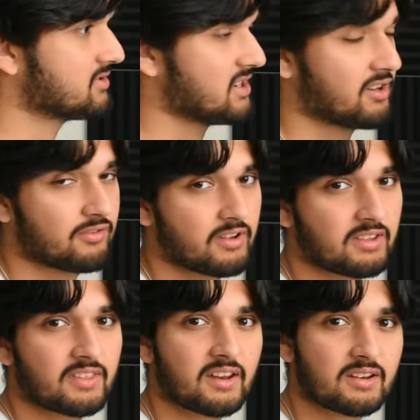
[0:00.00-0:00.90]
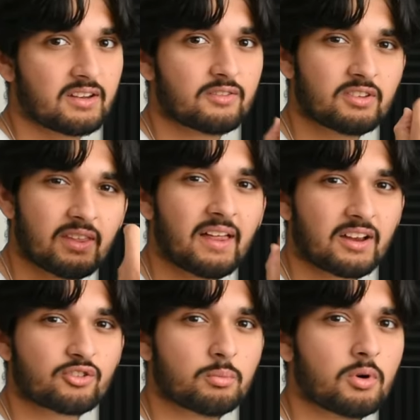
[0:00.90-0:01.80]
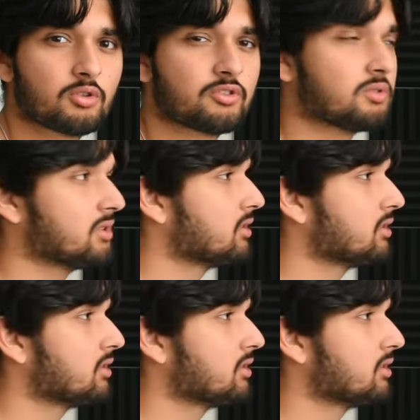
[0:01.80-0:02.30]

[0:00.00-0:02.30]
sound effect that gives it that extra pulse to it.